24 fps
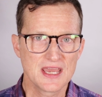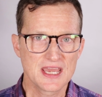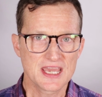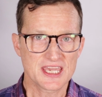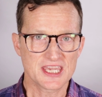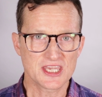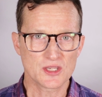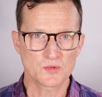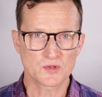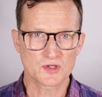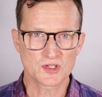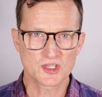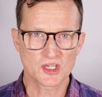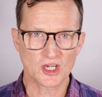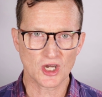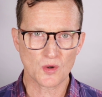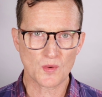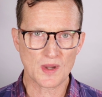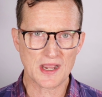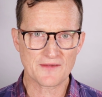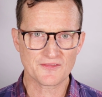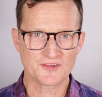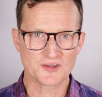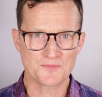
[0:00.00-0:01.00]
He would
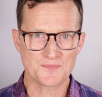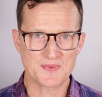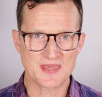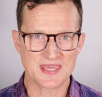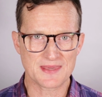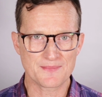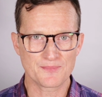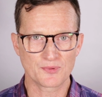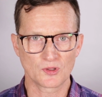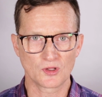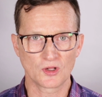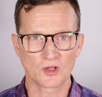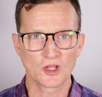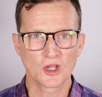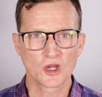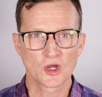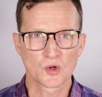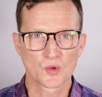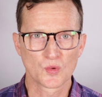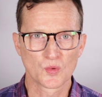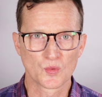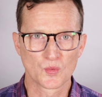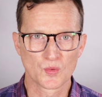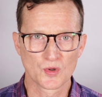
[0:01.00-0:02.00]
go after people
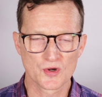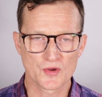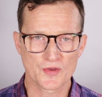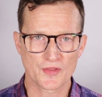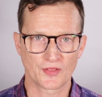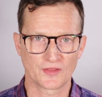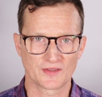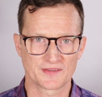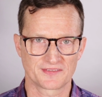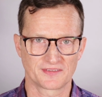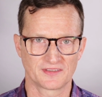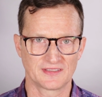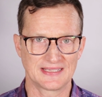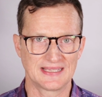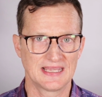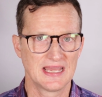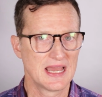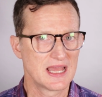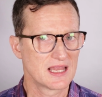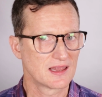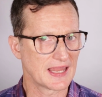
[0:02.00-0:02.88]
ruthlessly,